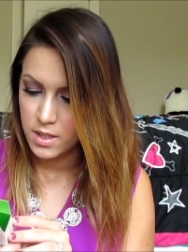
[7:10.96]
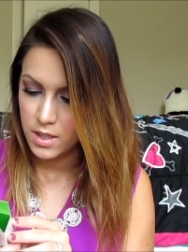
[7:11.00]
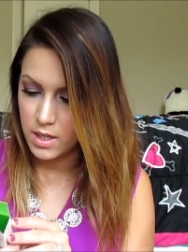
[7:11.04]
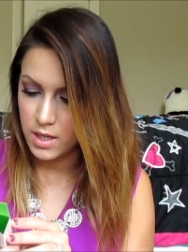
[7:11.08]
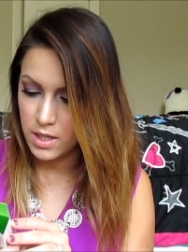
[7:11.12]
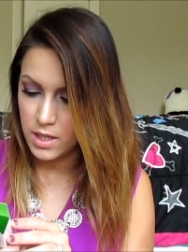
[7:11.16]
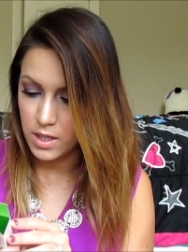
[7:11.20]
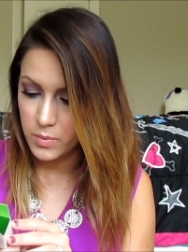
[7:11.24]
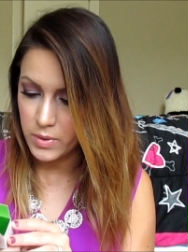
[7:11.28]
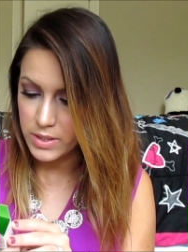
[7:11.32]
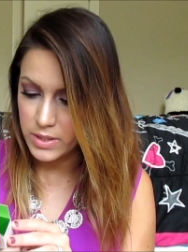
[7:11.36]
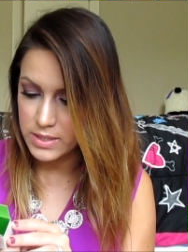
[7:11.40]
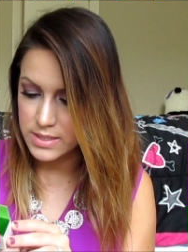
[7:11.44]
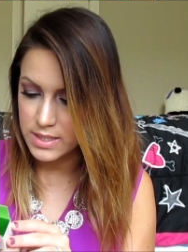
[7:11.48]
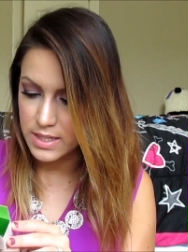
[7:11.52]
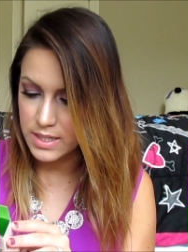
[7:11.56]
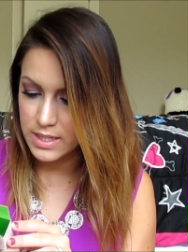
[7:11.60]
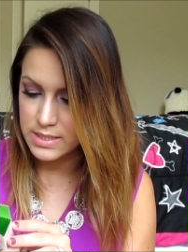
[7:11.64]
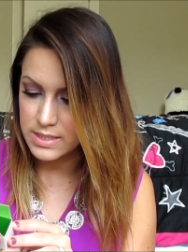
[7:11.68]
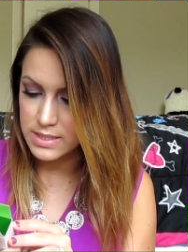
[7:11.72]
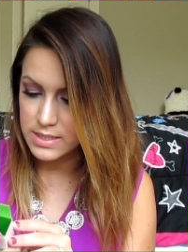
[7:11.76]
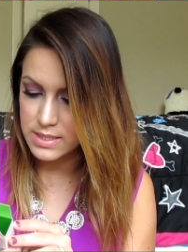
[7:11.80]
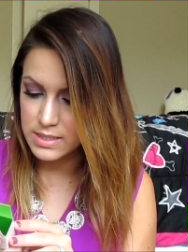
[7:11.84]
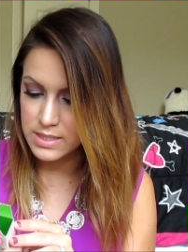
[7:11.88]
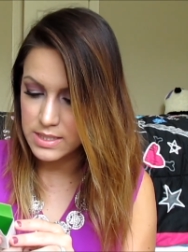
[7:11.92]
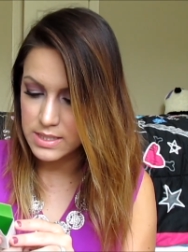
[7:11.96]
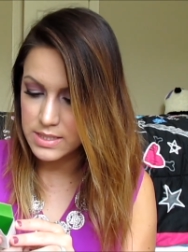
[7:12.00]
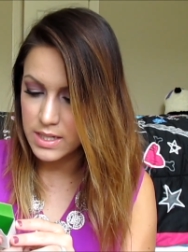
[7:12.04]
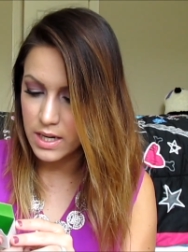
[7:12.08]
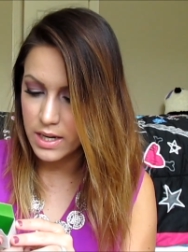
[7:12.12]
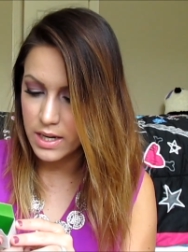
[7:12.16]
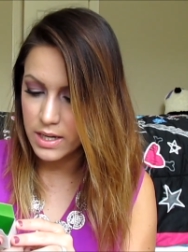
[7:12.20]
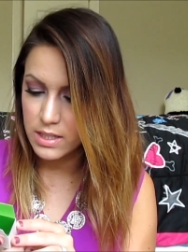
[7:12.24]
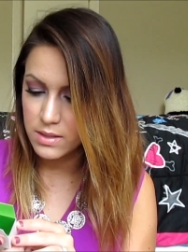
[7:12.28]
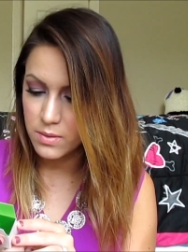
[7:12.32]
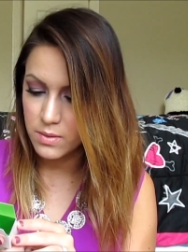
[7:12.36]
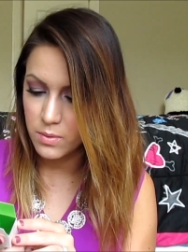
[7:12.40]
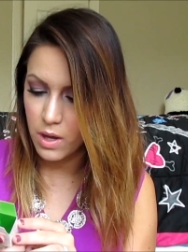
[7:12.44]
Anyways, it's
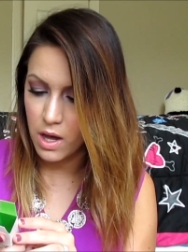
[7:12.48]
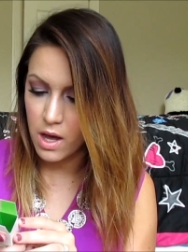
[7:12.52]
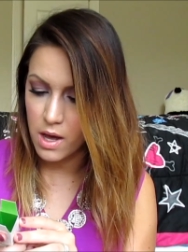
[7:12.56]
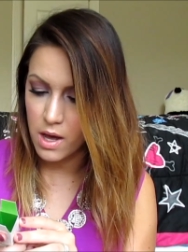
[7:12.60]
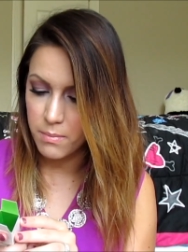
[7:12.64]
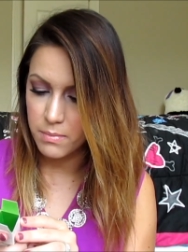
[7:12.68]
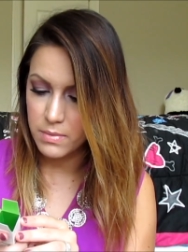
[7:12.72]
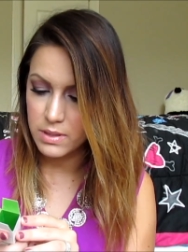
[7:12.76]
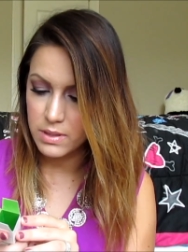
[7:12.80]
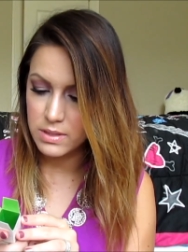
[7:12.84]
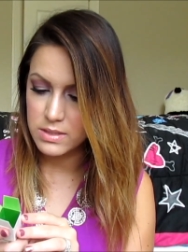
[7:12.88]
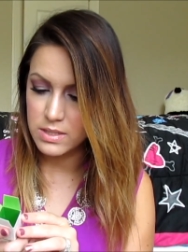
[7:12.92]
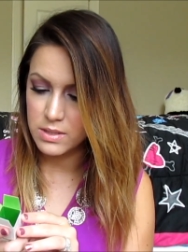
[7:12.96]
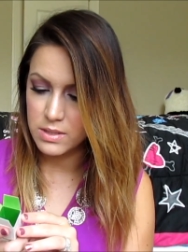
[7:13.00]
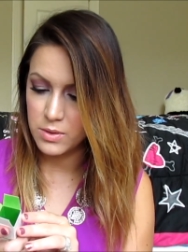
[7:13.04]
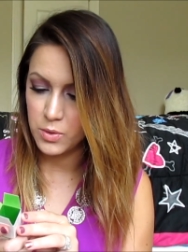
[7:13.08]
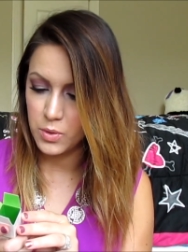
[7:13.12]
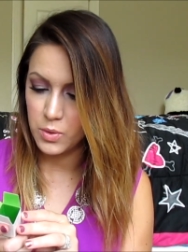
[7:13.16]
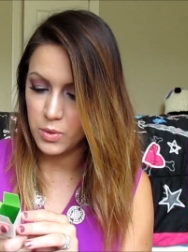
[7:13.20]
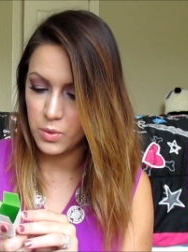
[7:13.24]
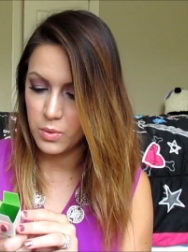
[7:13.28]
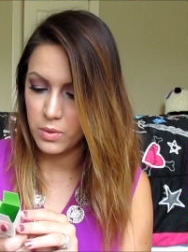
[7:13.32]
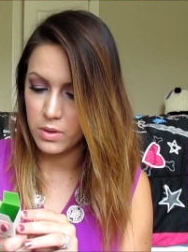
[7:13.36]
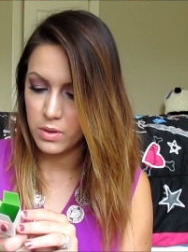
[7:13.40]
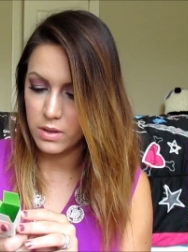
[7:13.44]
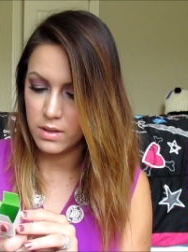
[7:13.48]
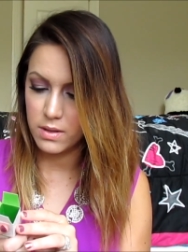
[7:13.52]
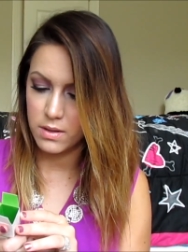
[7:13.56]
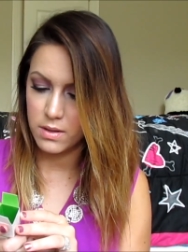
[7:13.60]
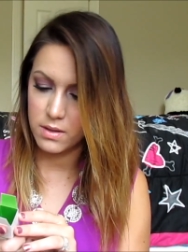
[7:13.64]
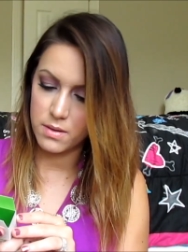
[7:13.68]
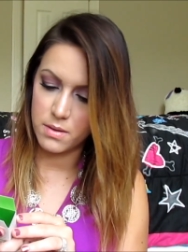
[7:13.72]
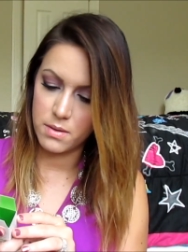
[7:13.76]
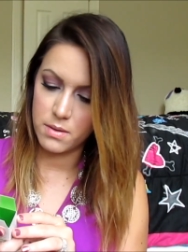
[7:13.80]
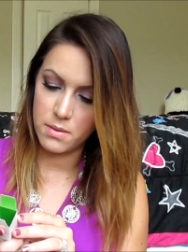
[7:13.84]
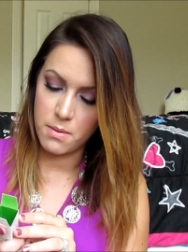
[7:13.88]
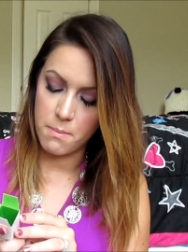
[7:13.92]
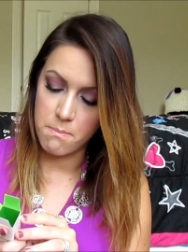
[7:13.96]
designed um, to
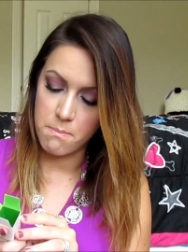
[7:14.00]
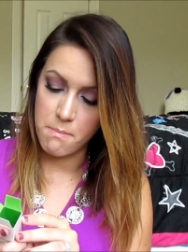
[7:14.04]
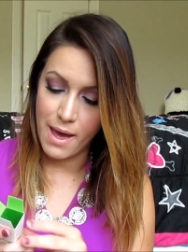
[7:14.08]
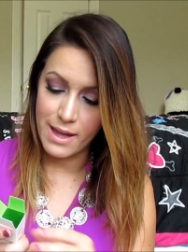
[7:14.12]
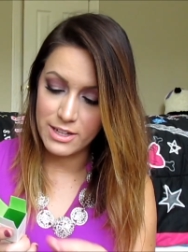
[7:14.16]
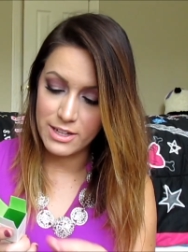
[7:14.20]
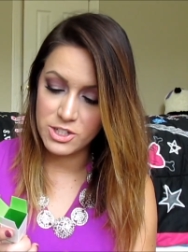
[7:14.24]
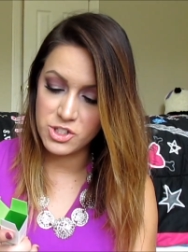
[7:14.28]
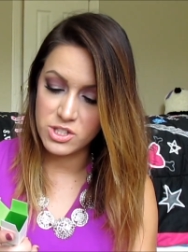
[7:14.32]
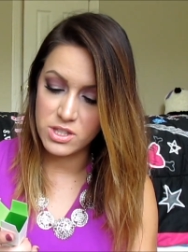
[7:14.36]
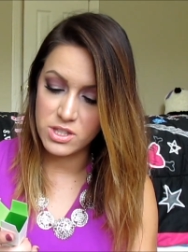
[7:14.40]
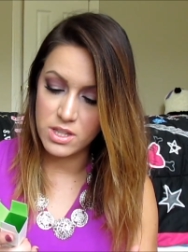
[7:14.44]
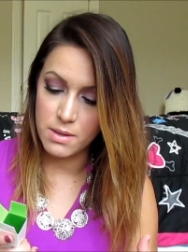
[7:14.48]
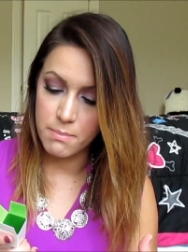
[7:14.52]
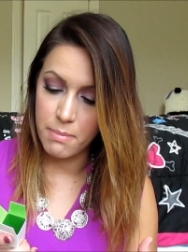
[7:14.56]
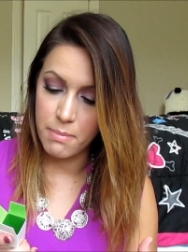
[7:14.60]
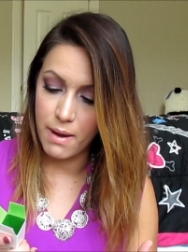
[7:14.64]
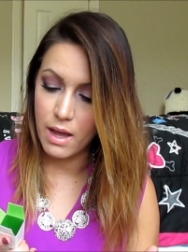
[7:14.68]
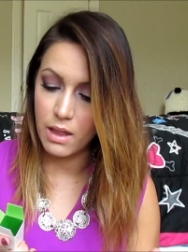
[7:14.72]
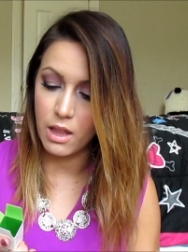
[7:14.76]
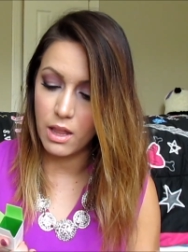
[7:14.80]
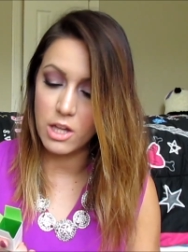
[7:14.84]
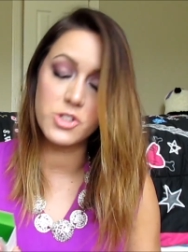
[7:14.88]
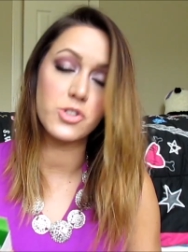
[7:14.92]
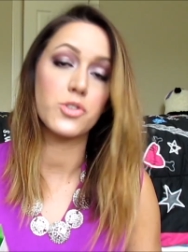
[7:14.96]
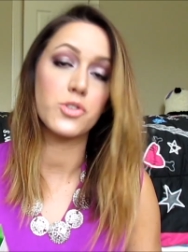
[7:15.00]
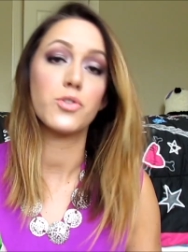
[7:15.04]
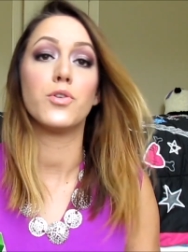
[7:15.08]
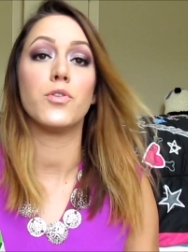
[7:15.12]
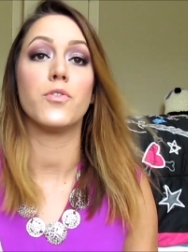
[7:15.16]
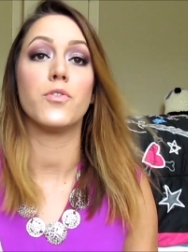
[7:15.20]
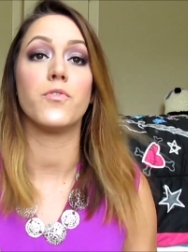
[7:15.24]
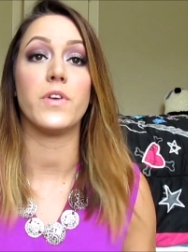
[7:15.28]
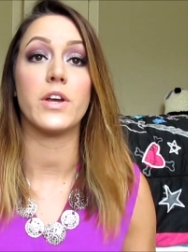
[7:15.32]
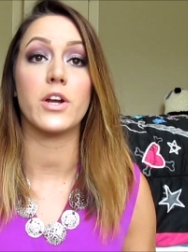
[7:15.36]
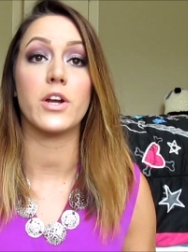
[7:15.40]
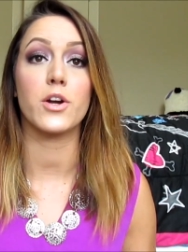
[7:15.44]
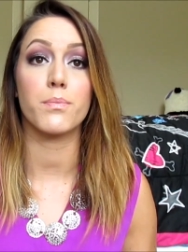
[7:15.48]
match the biological
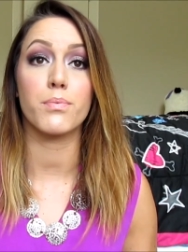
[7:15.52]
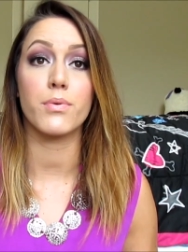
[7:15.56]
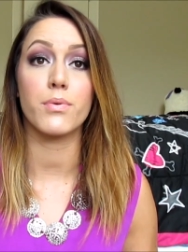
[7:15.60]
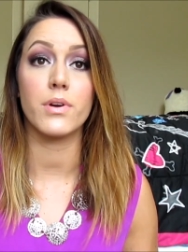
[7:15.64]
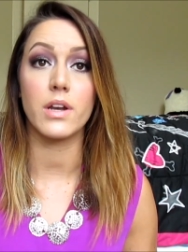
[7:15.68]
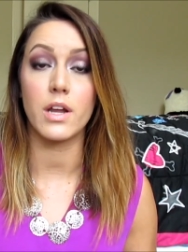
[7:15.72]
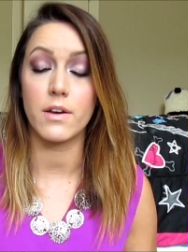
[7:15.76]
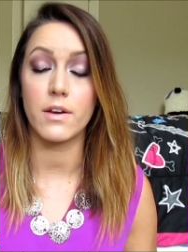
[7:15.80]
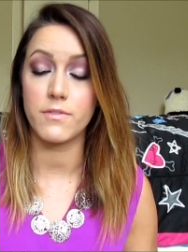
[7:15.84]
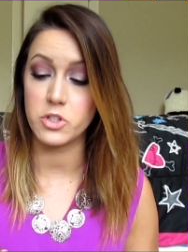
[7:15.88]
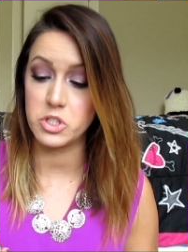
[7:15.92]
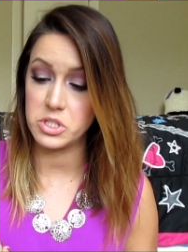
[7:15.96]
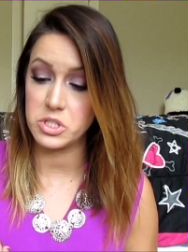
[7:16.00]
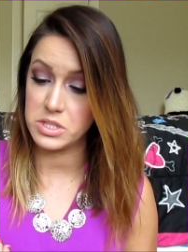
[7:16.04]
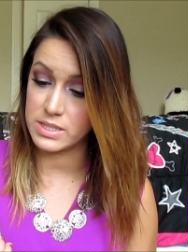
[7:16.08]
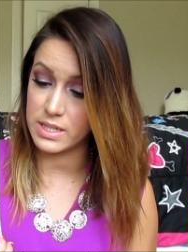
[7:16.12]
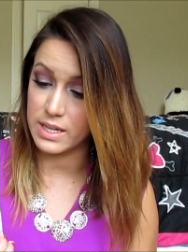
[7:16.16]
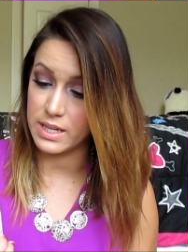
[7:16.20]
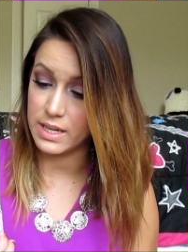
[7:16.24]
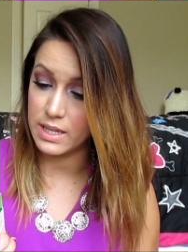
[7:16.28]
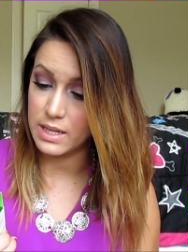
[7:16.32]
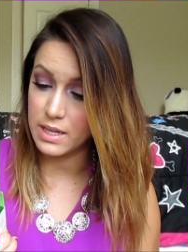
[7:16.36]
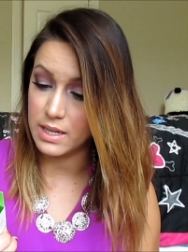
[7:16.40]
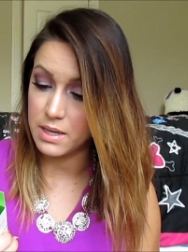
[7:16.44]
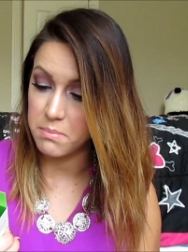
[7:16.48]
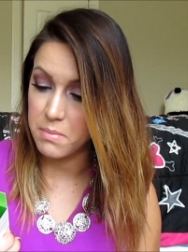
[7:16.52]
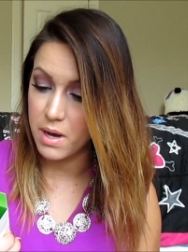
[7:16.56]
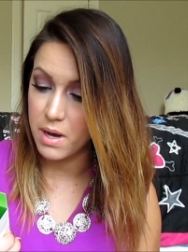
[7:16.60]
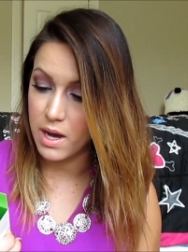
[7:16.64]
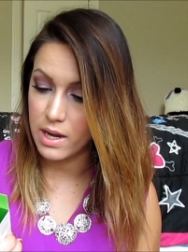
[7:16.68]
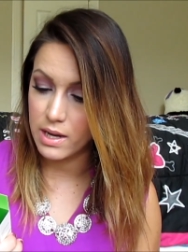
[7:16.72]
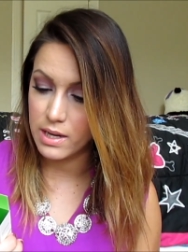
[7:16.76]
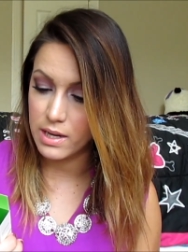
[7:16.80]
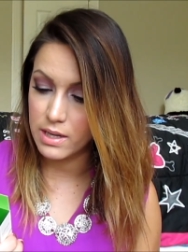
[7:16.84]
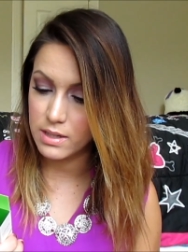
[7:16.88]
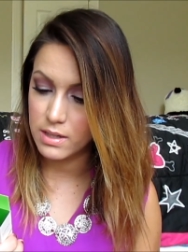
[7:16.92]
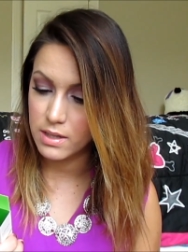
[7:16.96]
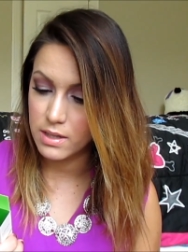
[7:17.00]
fingerprint of your skin and
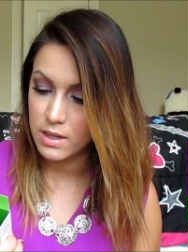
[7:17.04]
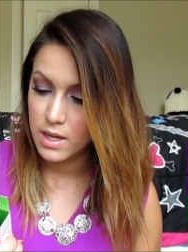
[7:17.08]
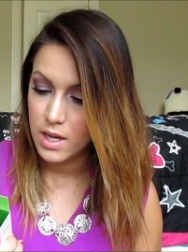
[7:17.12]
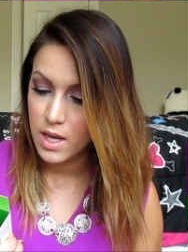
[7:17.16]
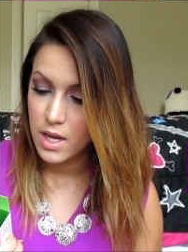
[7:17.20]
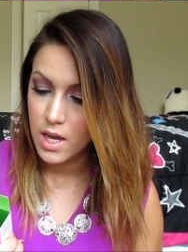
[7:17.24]
mind.